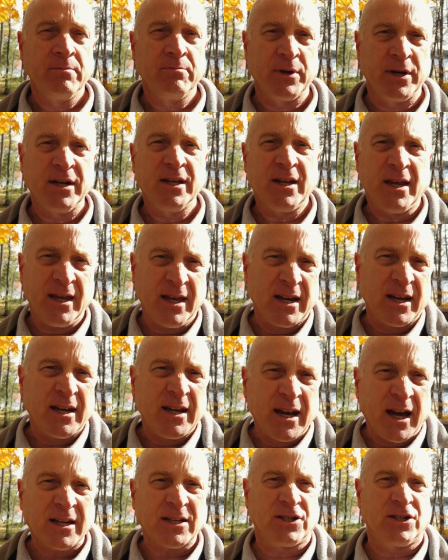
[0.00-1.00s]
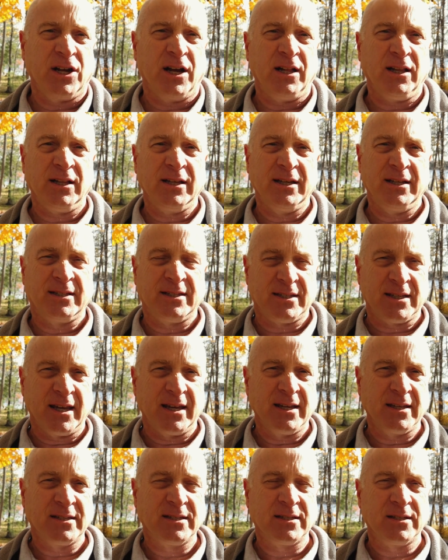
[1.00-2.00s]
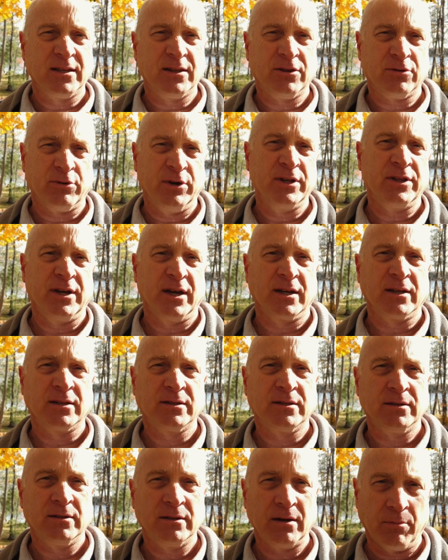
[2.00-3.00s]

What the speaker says: But in a nutshell, it says three things.